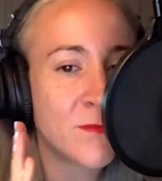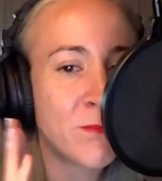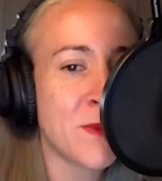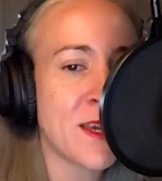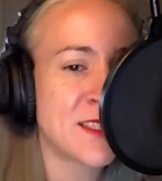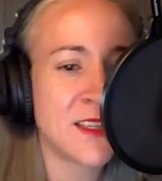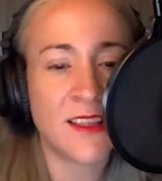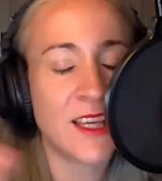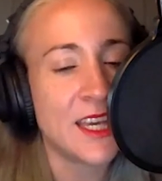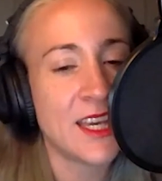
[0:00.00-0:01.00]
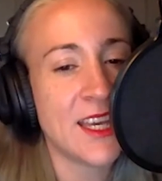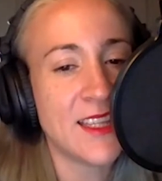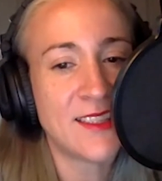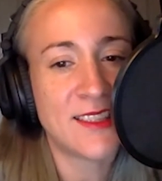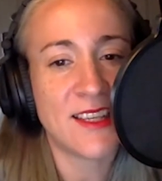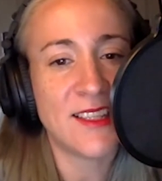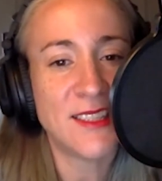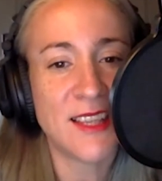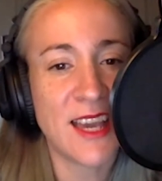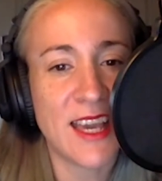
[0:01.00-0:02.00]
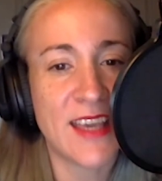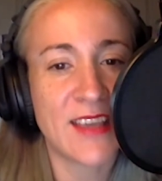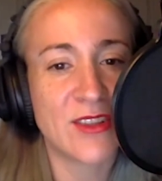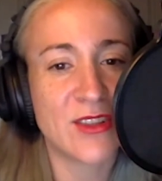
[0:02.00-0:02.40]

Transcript: basically, it's like